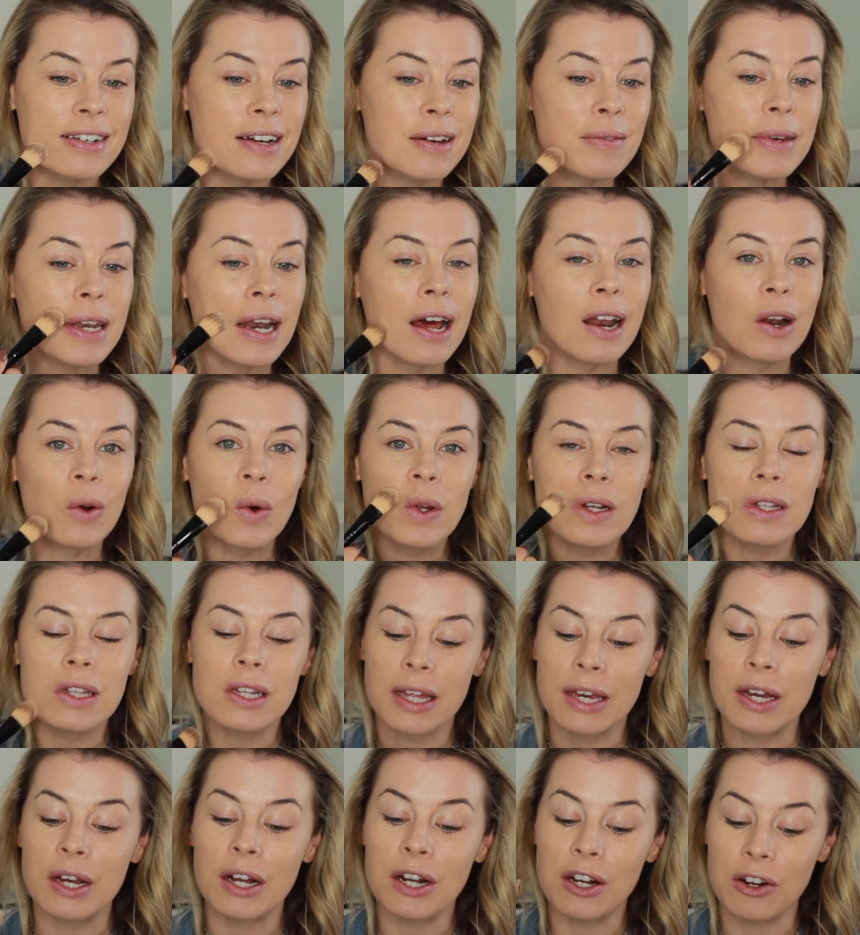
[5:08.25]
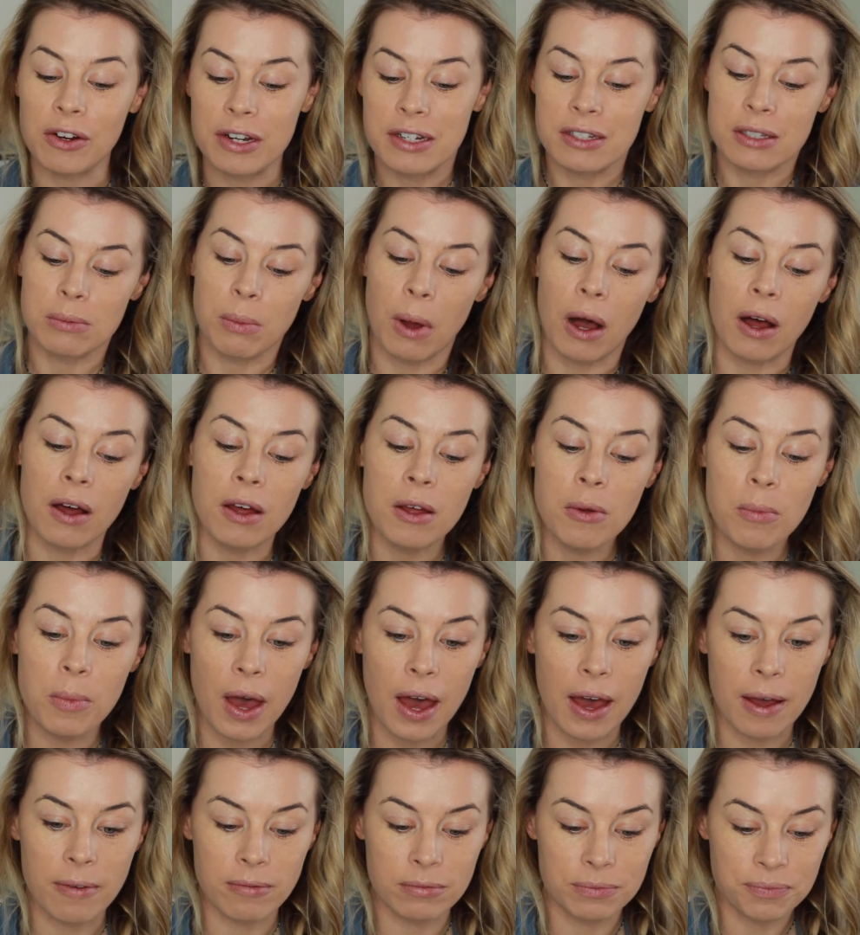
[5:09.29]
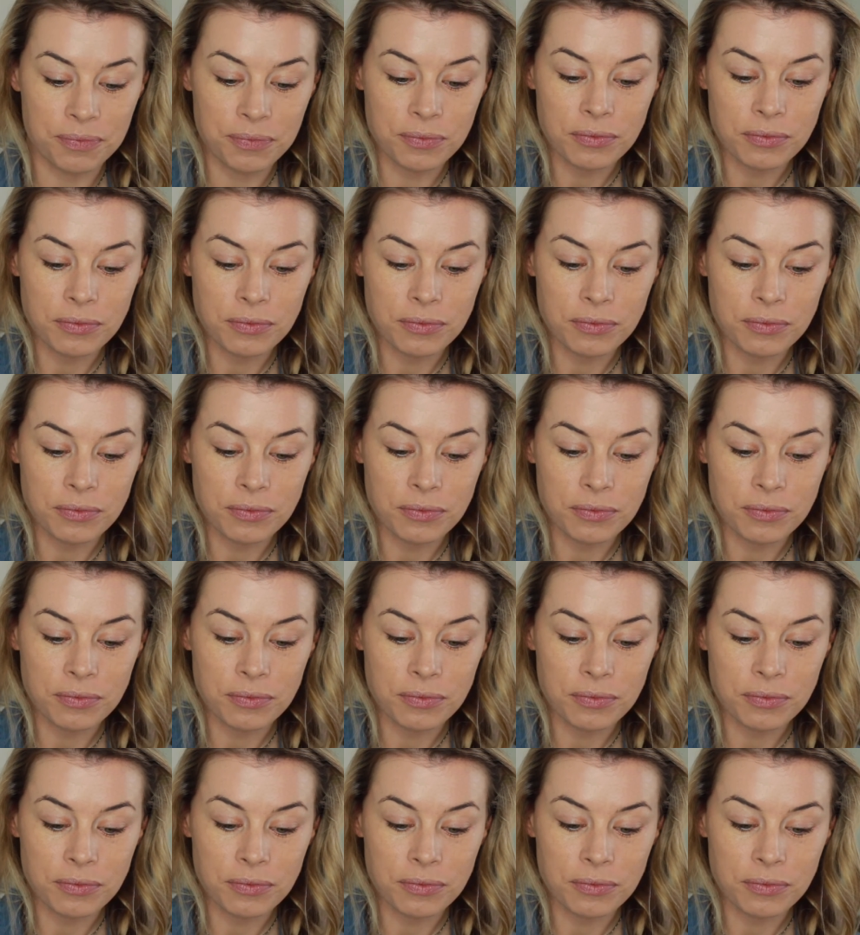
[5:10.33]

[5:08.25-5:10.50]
I mean, I don't want to look like a grease ball, but